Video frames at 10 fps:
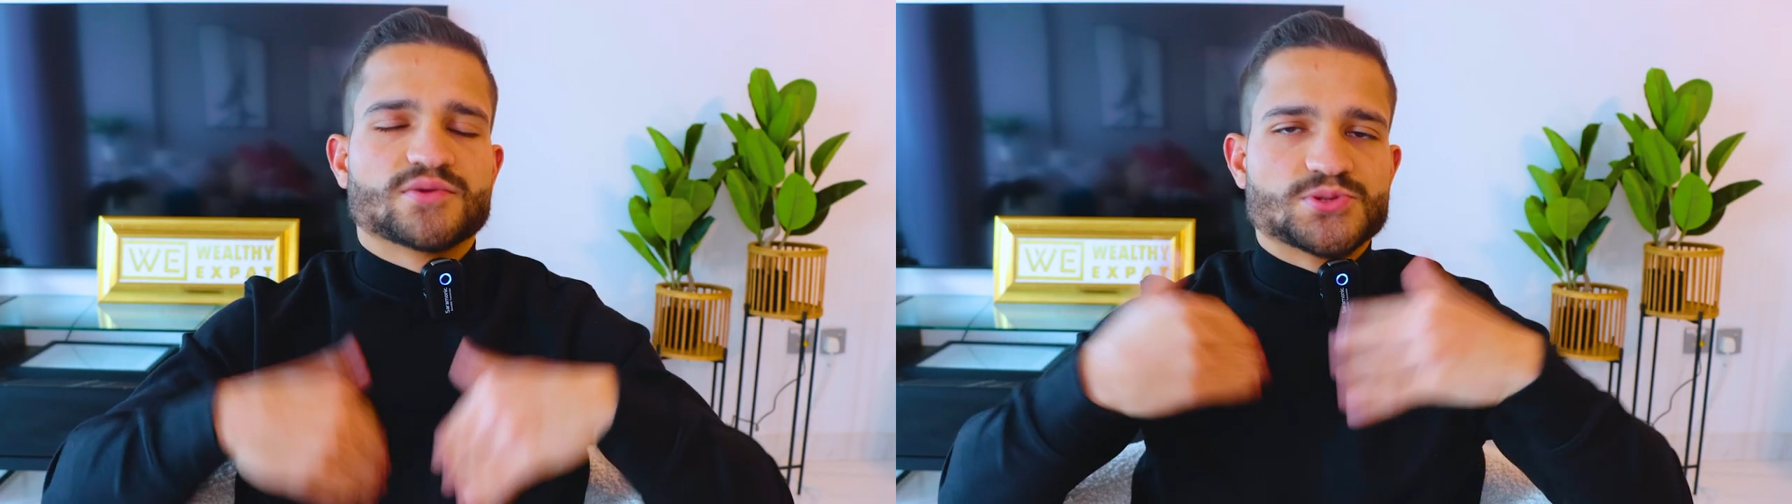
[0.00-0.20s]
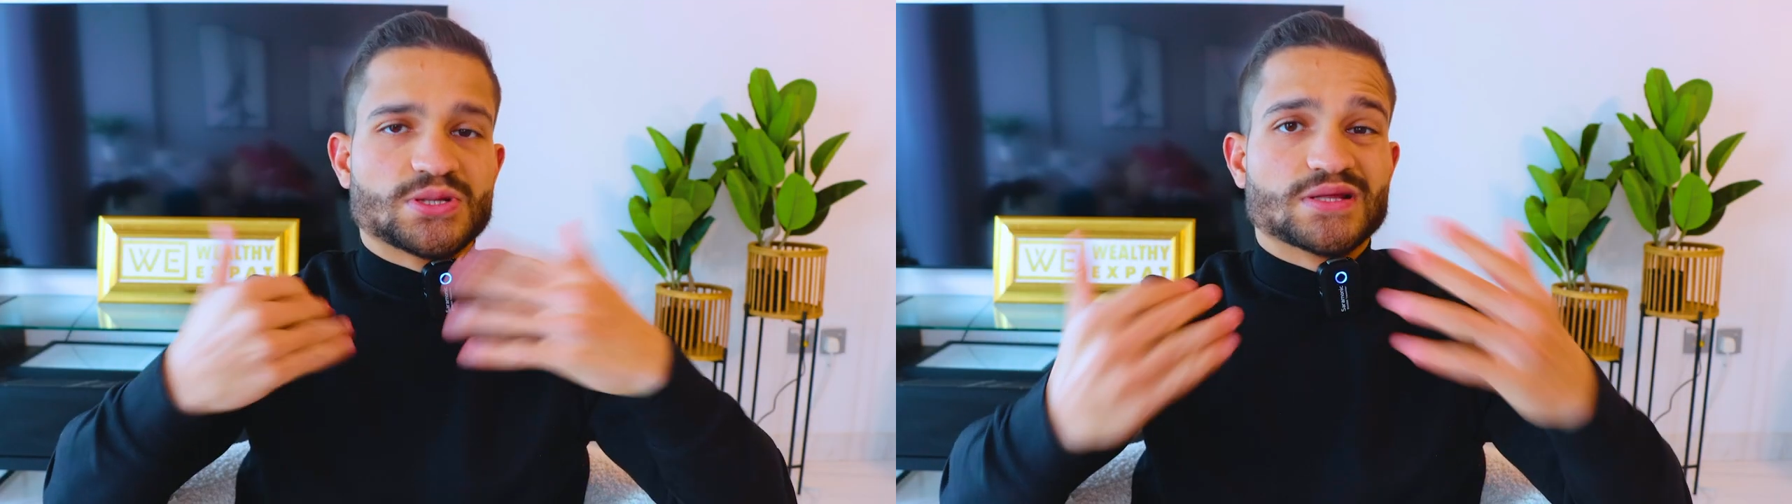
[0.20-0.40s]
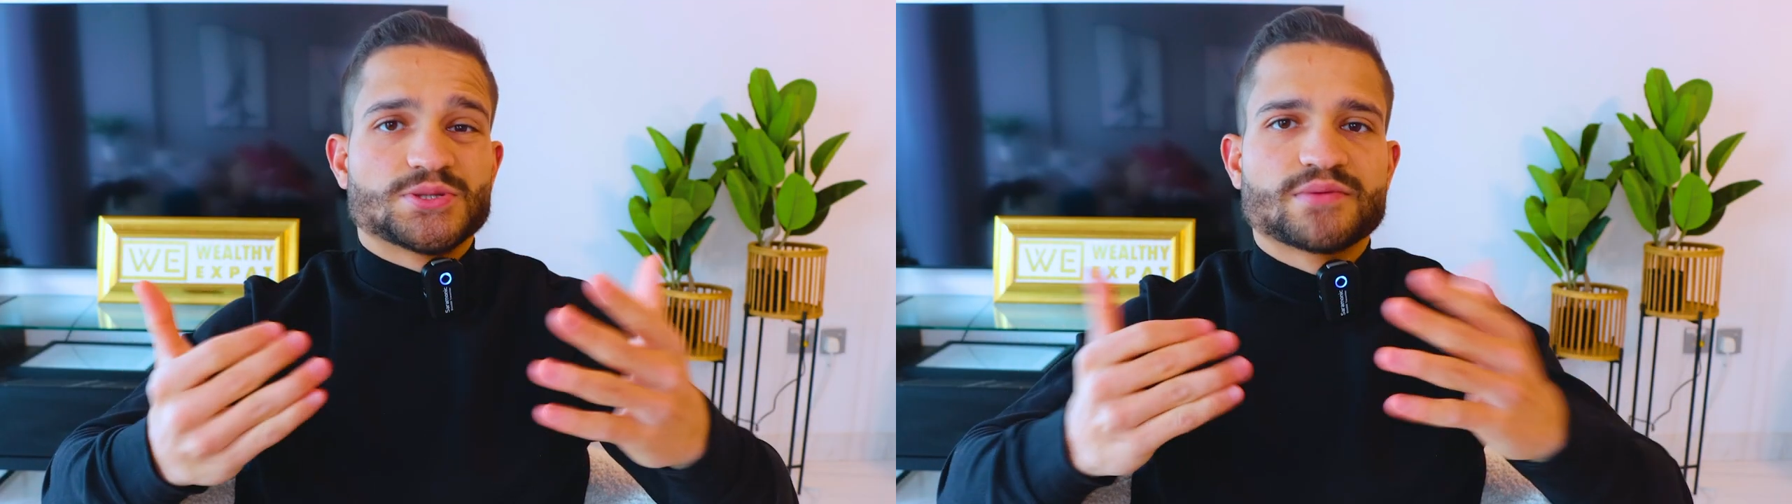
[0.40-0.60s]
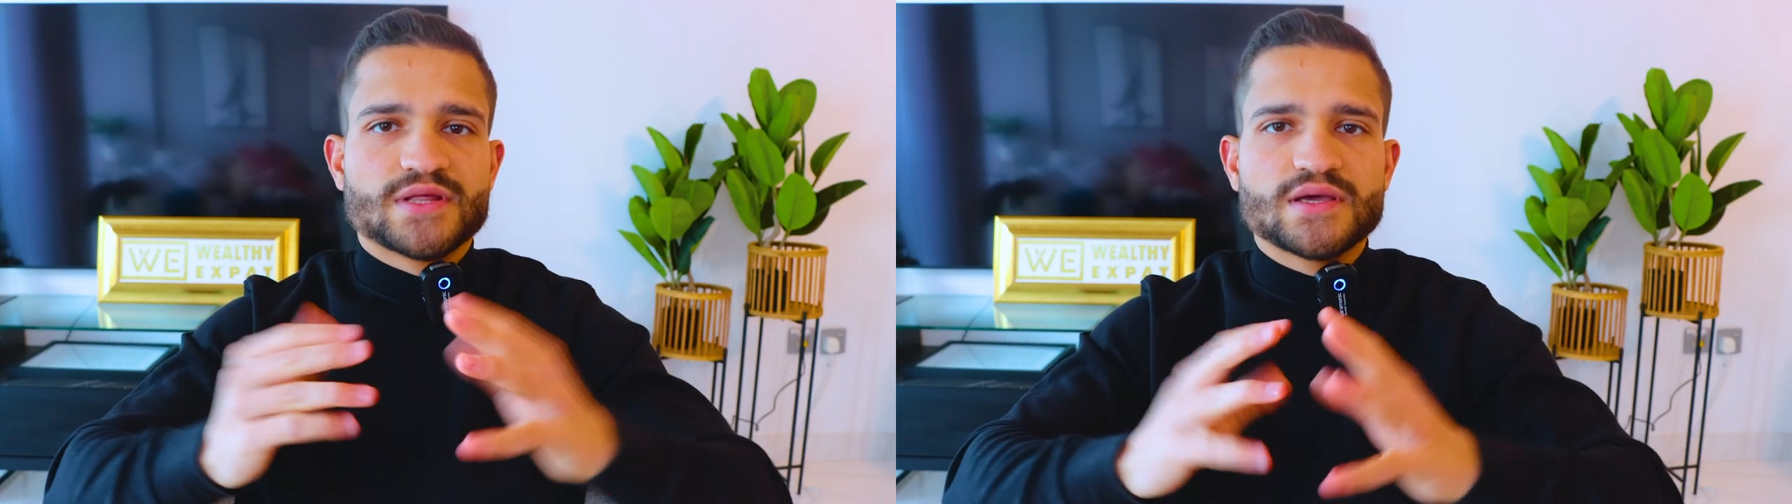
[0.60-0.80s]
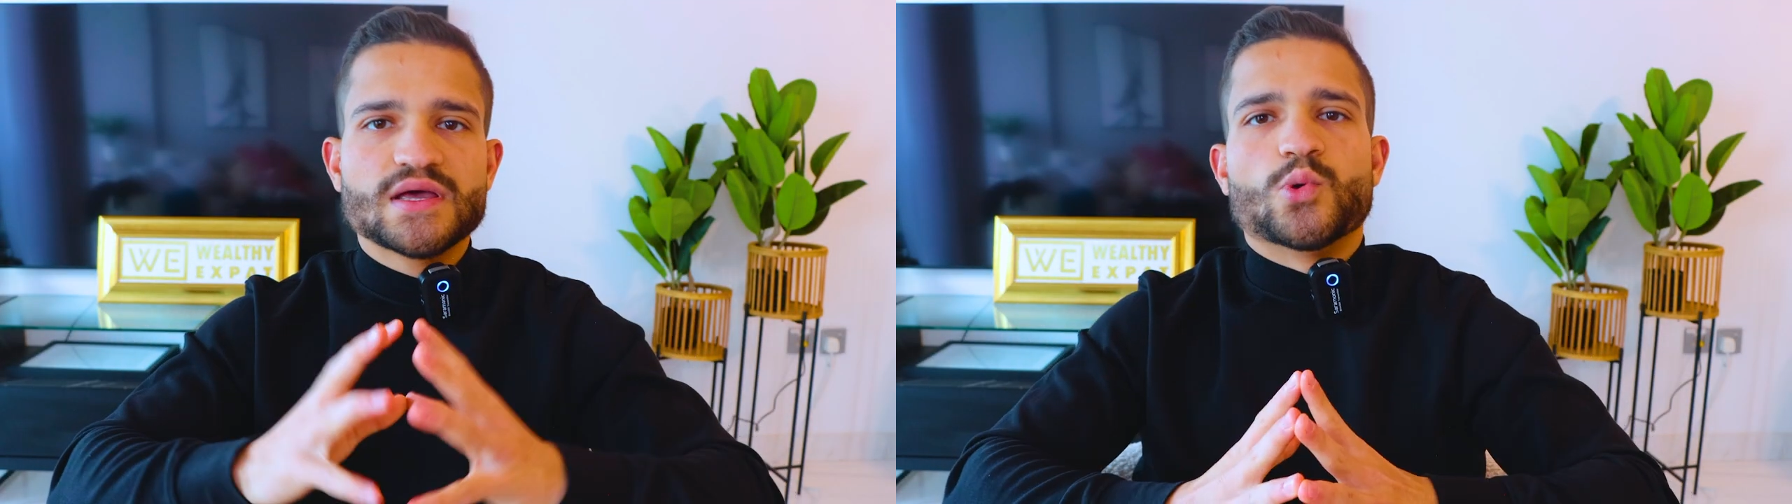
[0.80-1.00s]
They're just
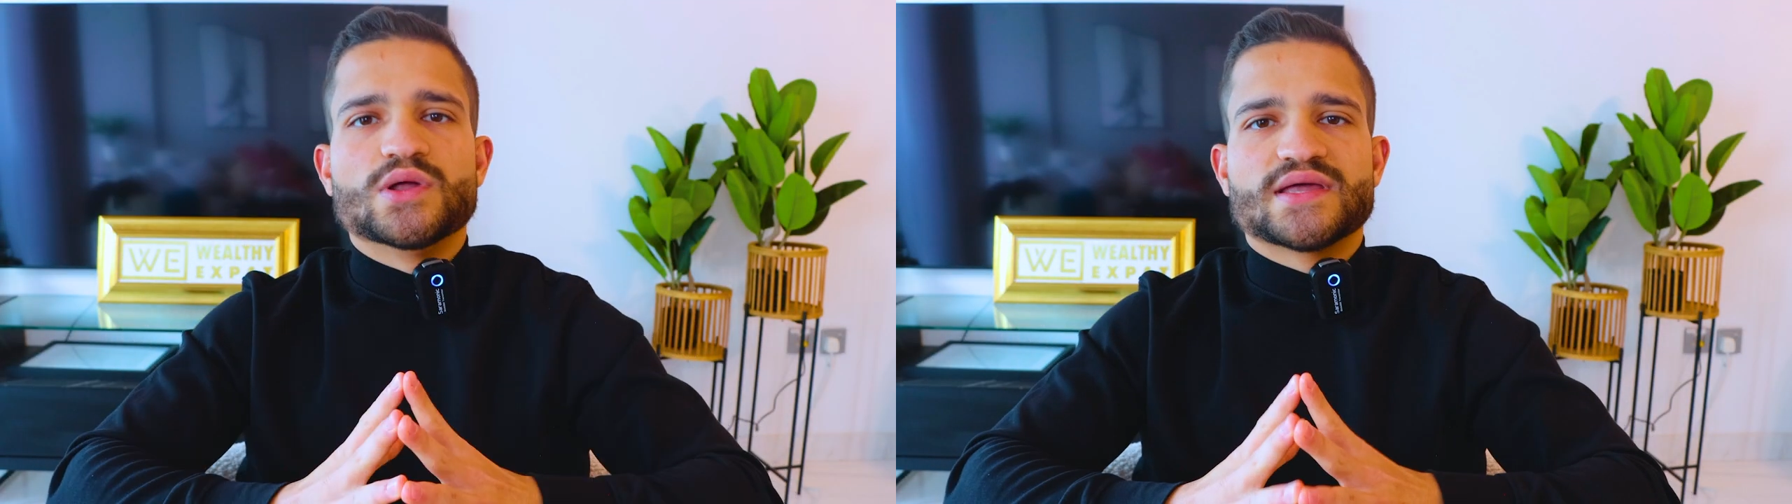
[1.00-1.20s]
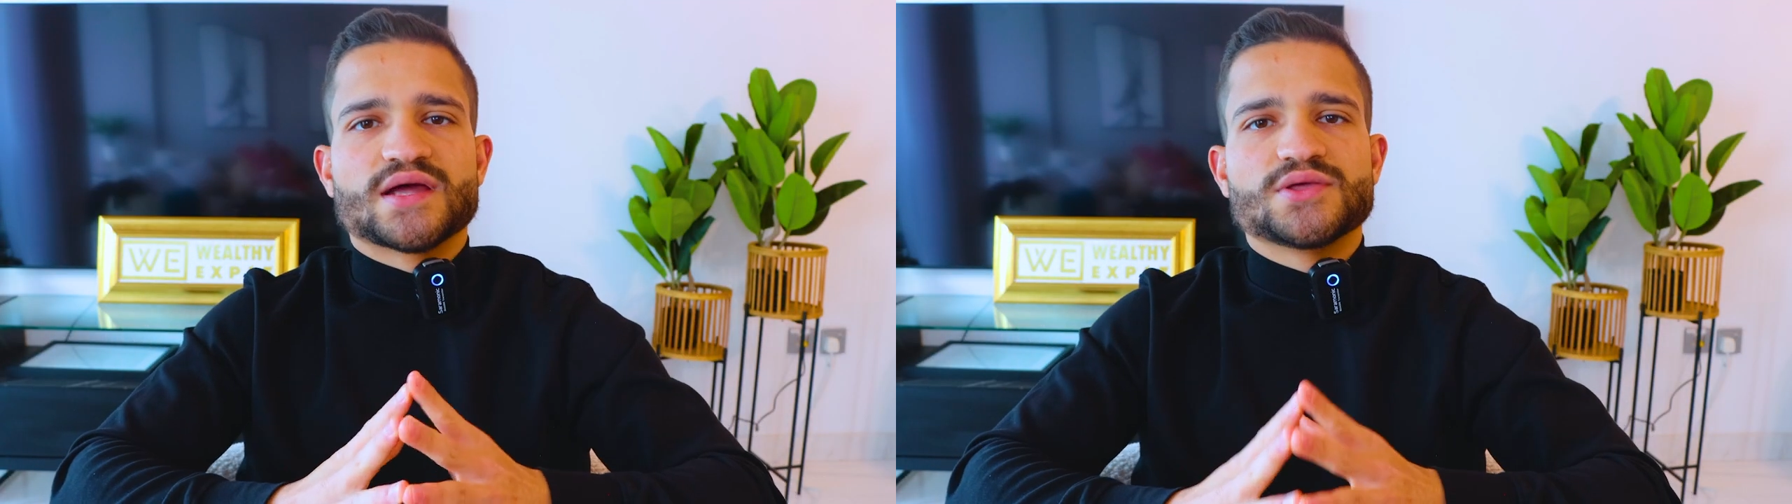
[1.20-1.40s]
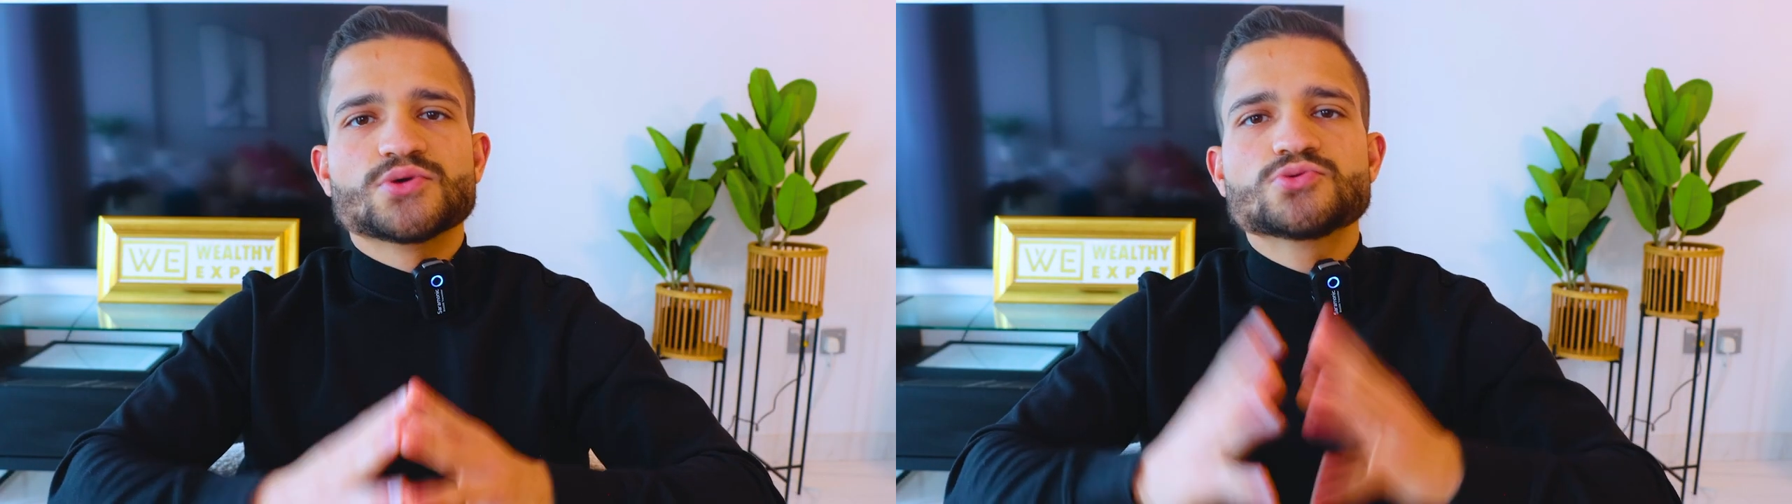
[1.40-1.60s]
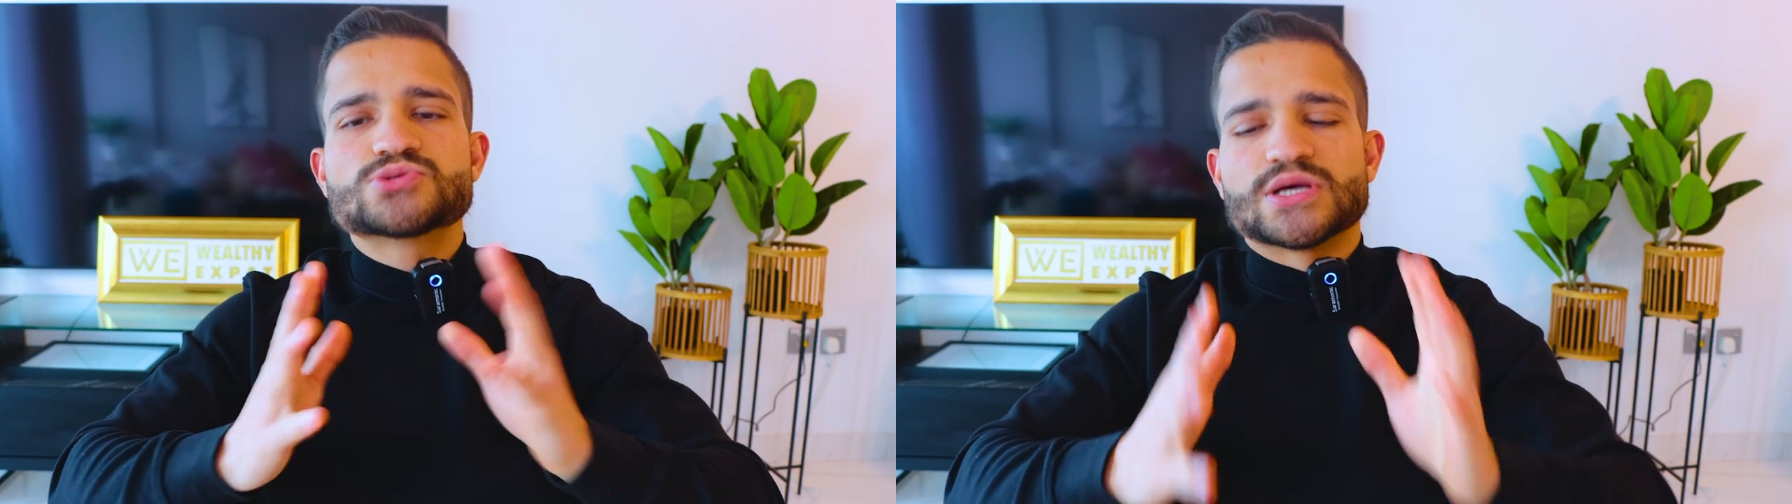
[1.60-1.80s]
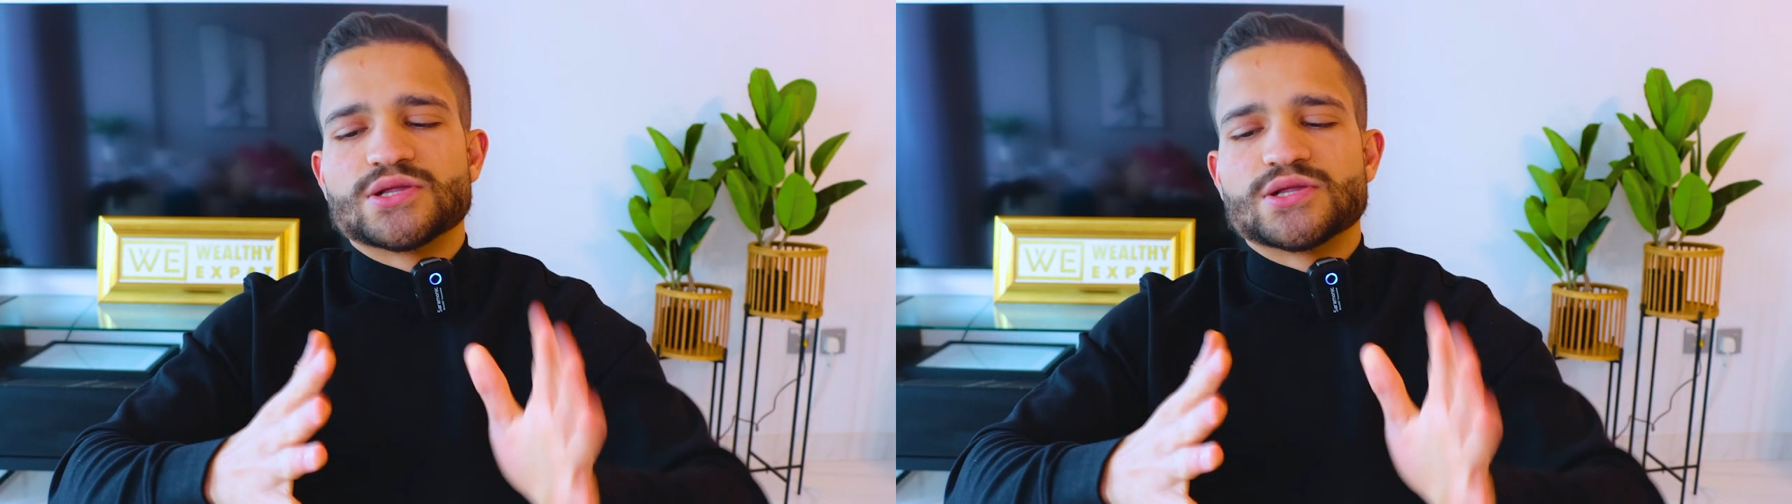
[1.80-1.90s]
legitimately the one that I use,